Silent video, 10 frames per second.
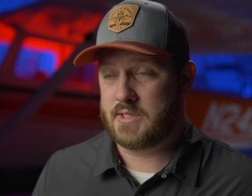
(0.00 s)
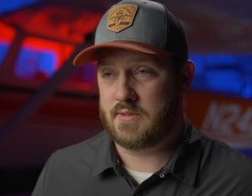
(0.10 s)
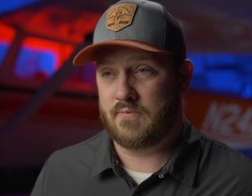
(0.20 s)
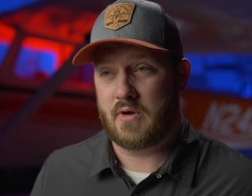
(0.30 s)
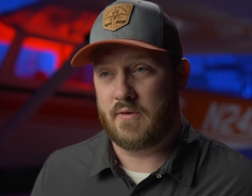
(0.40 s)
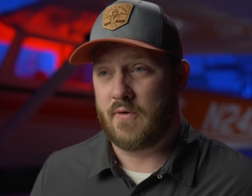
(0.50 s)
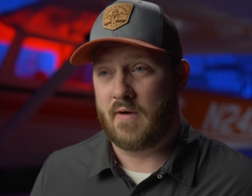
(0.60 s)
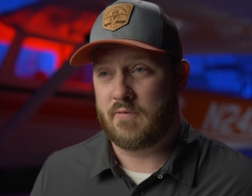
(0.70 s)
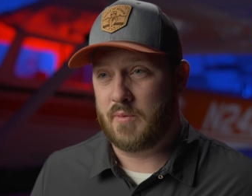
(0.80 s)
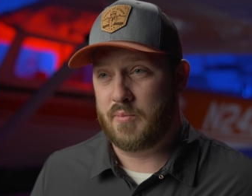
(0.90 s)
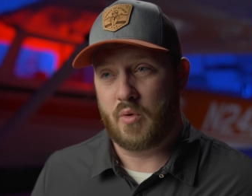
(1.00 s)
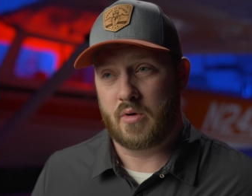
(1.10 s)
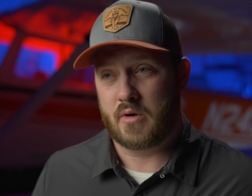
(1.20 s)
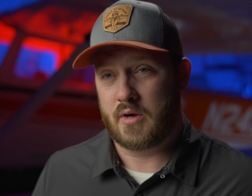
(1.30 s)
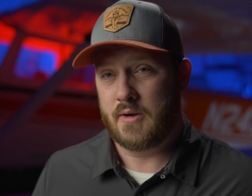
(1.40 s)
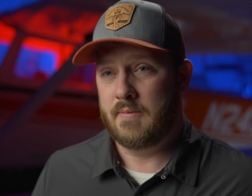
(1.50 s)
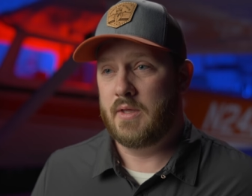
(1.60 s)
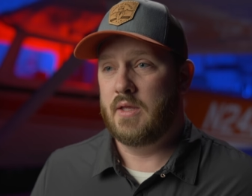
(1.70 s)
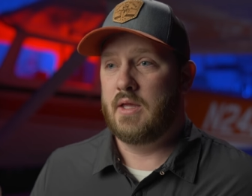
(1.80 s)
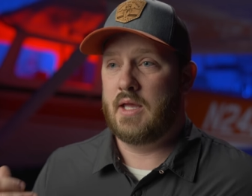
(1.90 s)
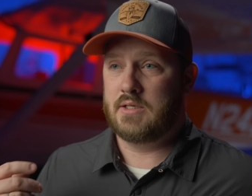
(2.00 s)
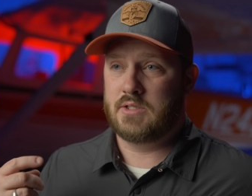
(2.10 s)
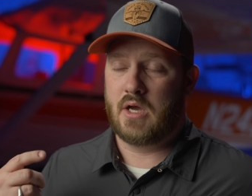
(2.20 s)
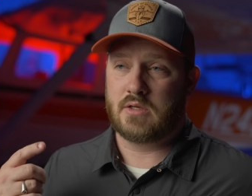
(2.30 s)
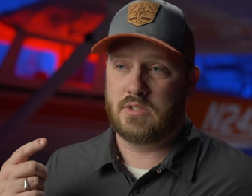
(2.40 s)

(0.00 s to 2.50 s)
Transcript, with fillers: isn't very far from the border and talk